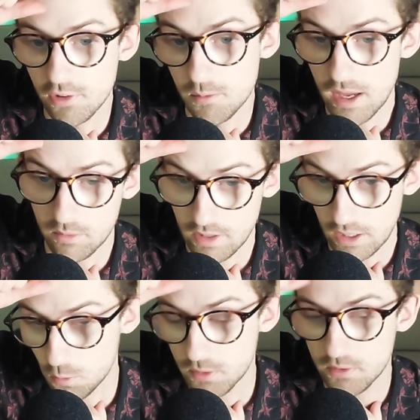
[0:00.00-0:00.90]
and that
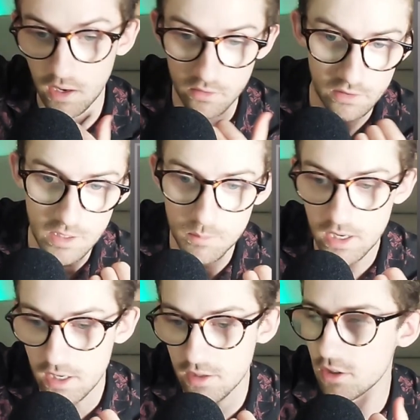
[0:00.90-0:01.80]
could potentially
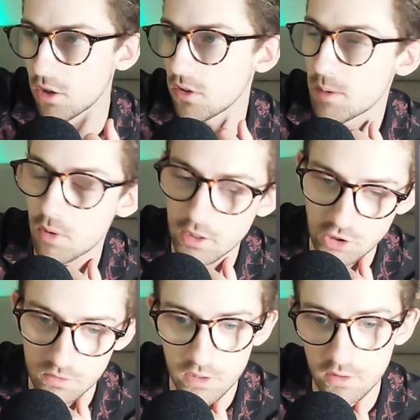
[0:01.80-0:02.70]
mean, Imai
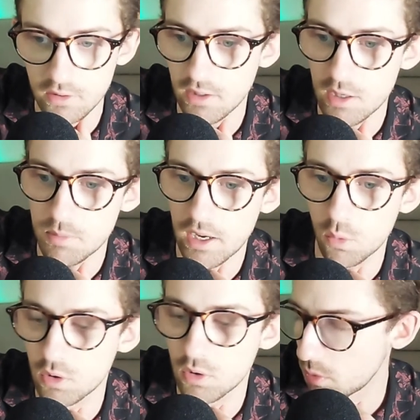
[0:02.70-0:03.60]
shifting to centre
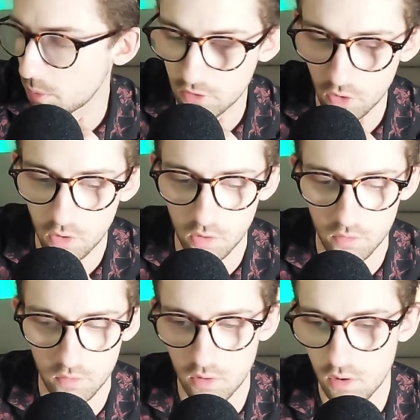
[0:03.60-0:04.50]
back, which is what we saw
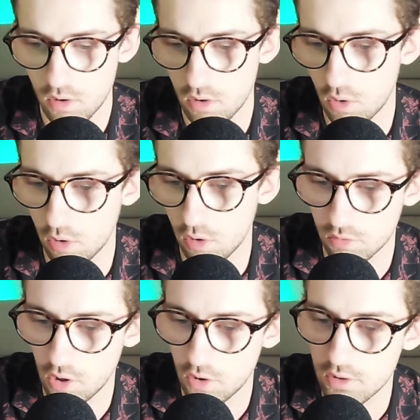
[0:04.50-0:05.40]

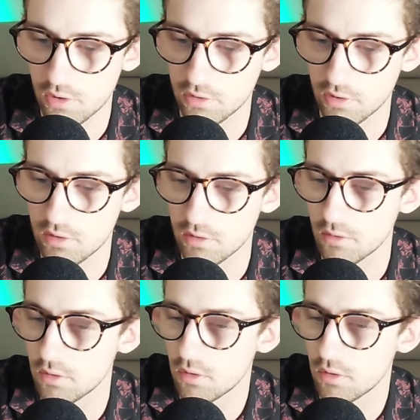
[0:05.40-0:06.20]
earlier on in the season.